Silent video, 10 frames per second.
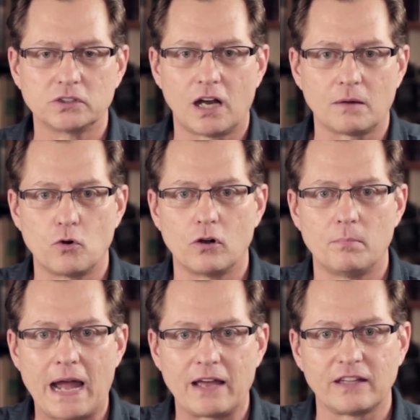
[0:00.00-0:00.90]
talk more
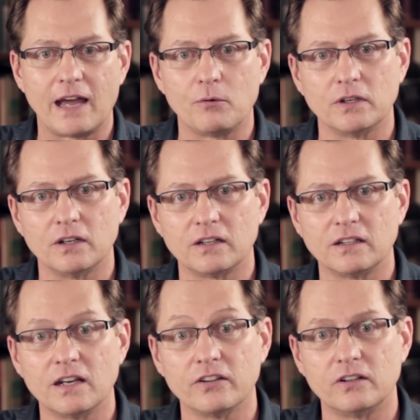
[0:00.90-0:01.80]
about that one on
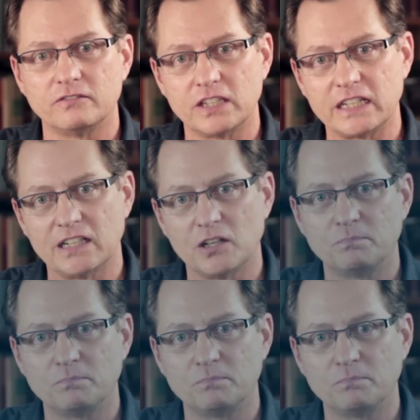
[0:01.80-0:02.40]
another video.